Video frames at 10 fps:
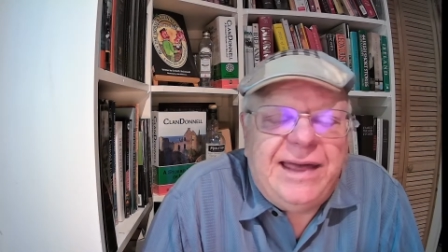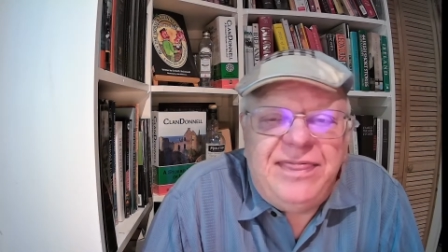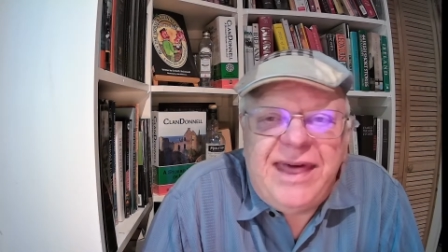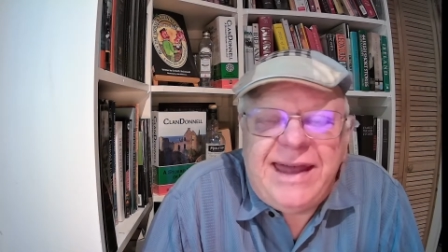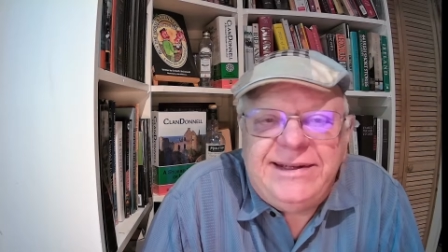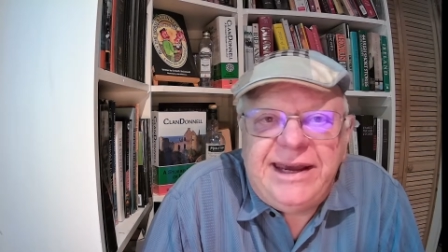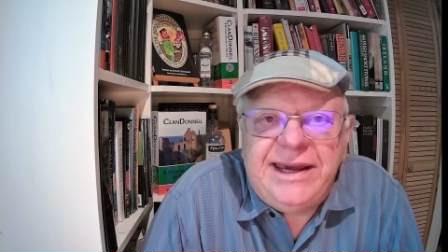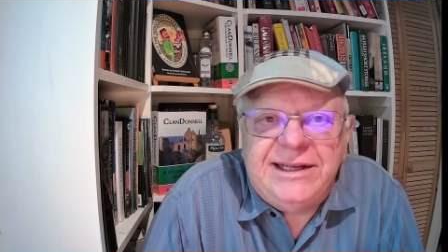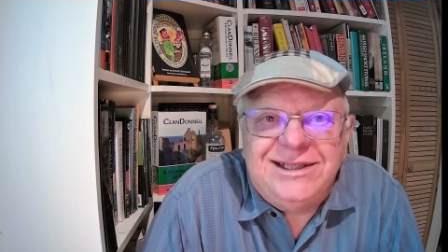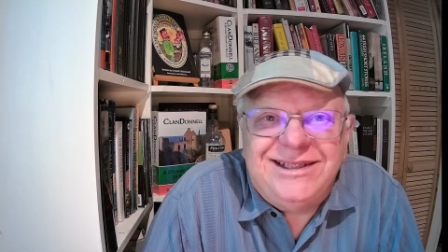And that
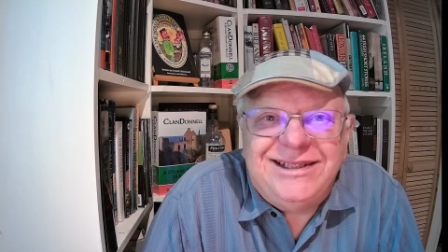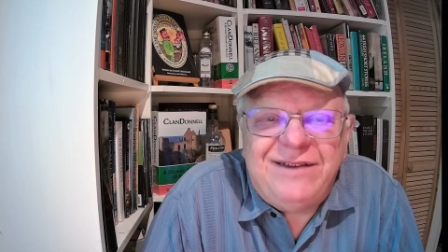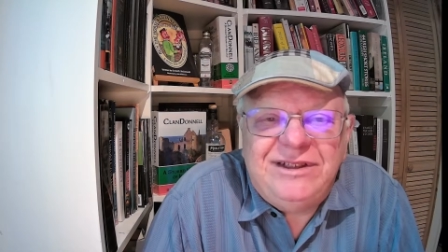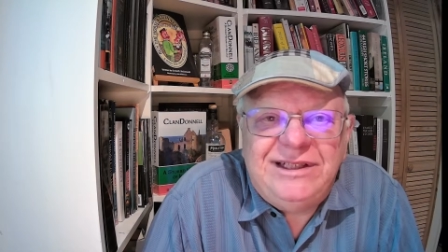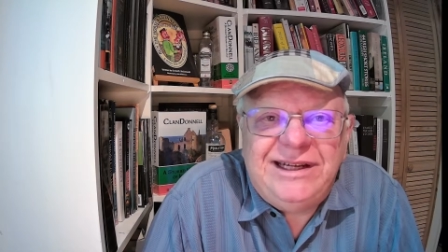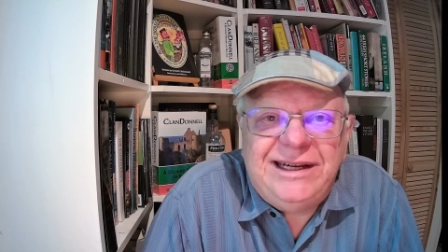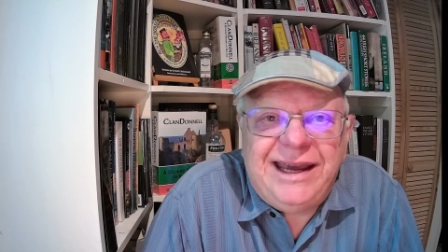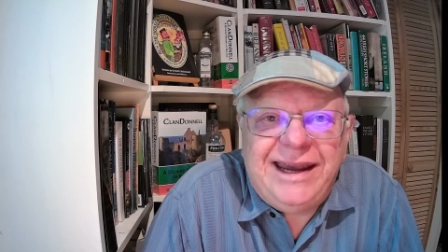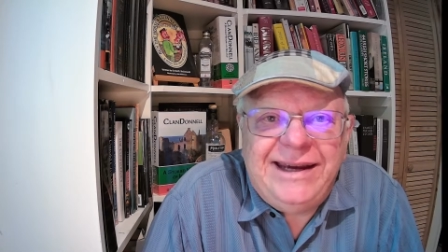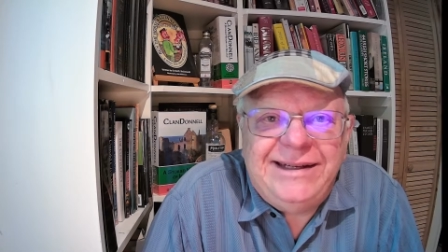date in
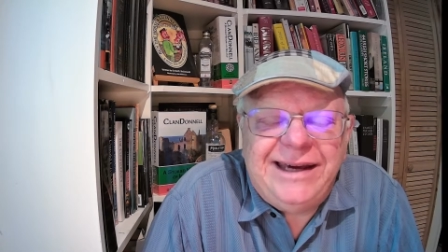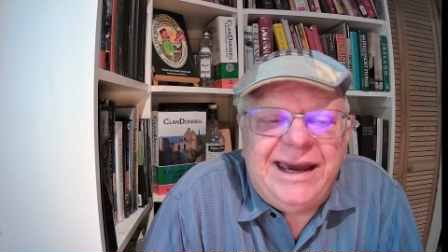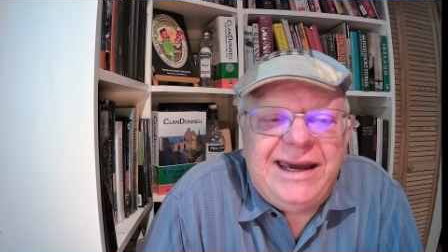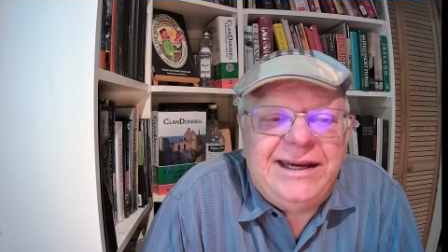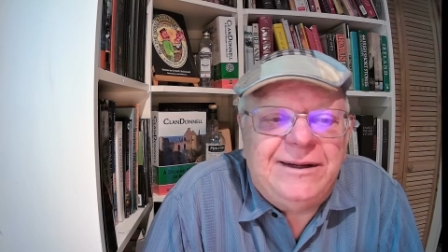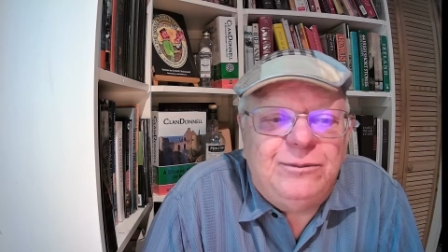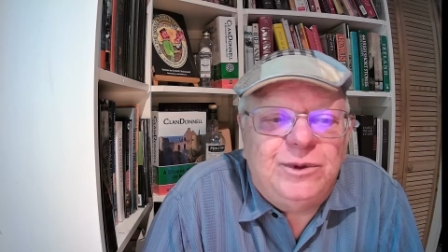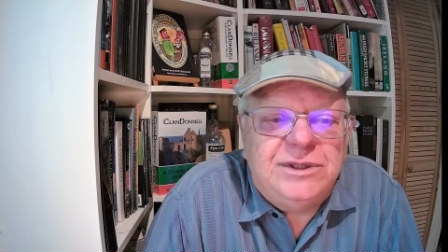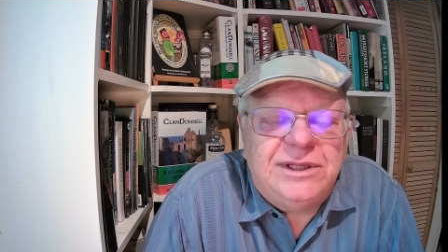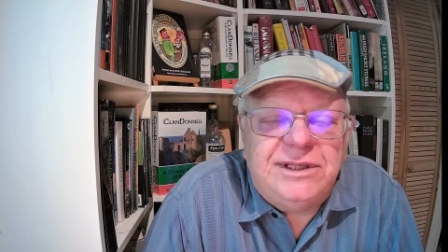1788
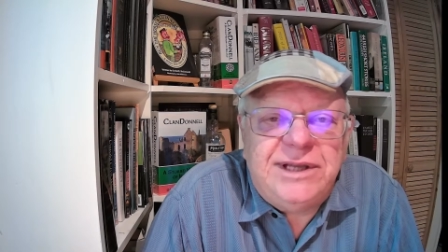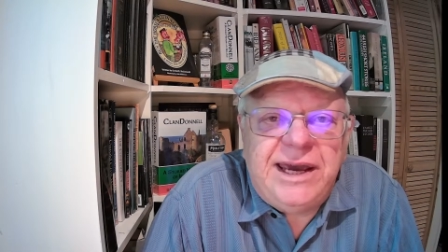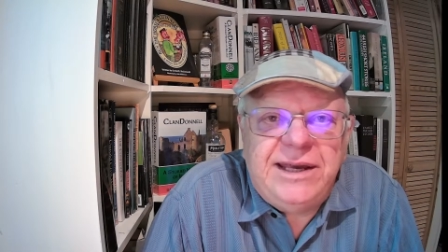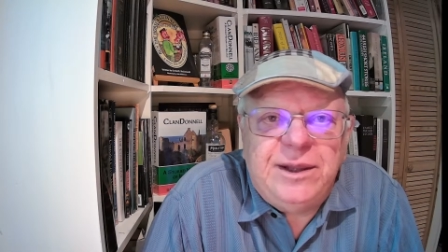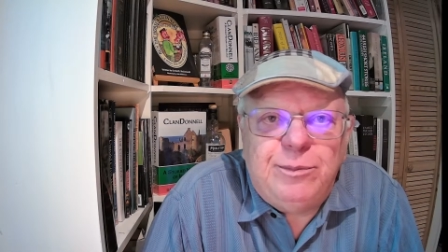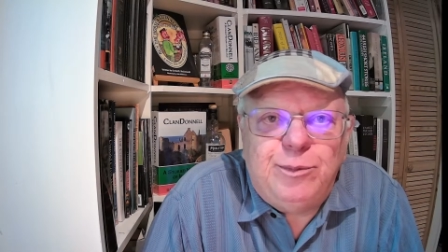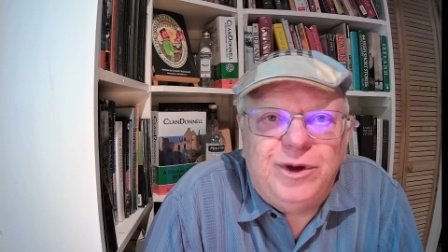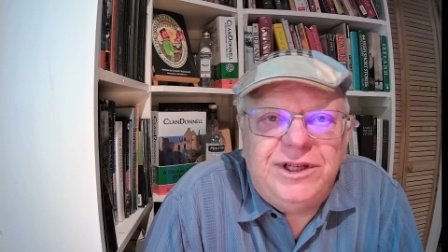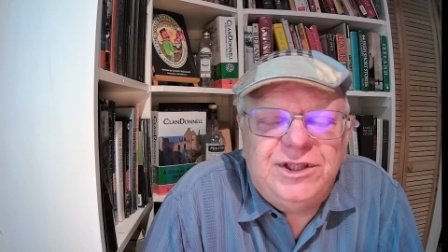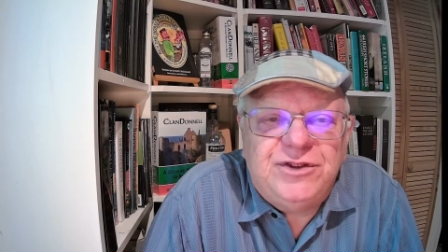was the day the
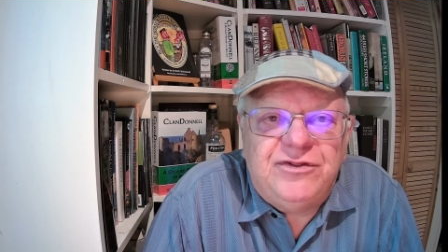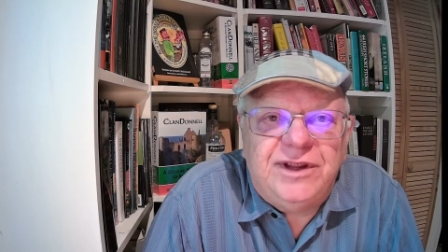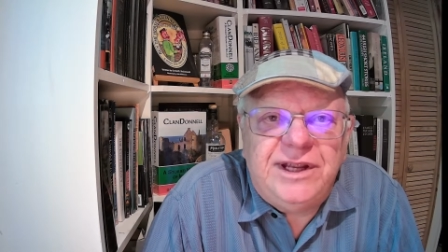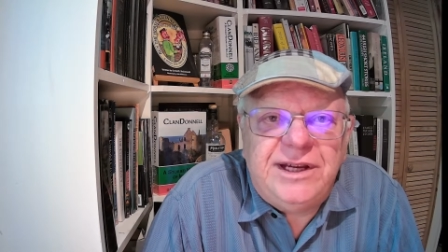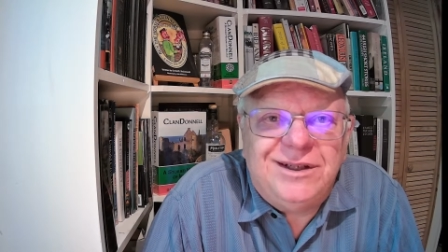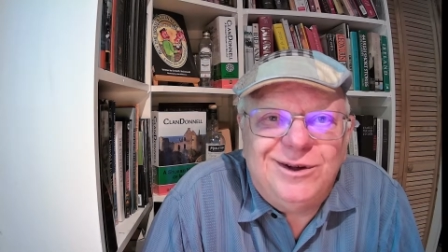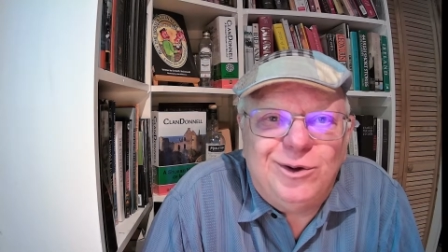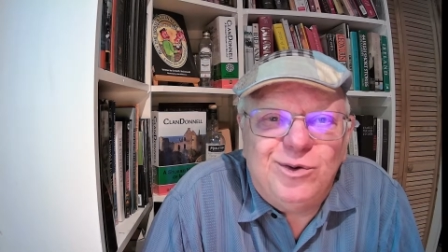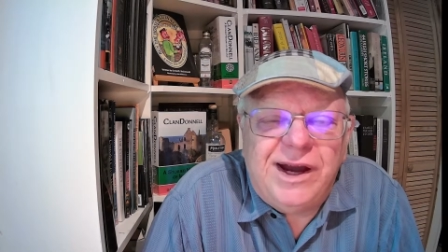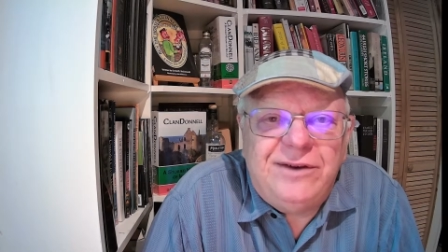British fleet
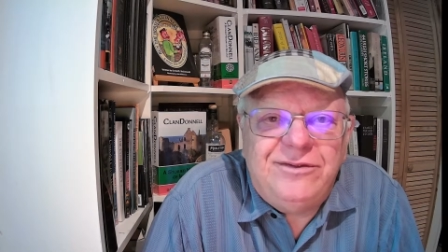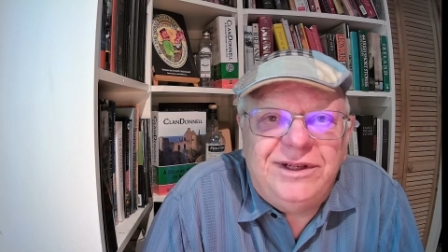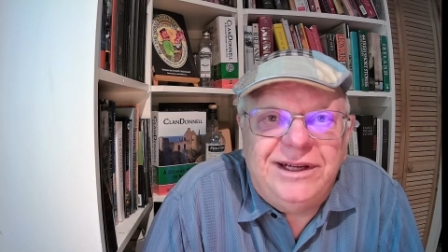arrived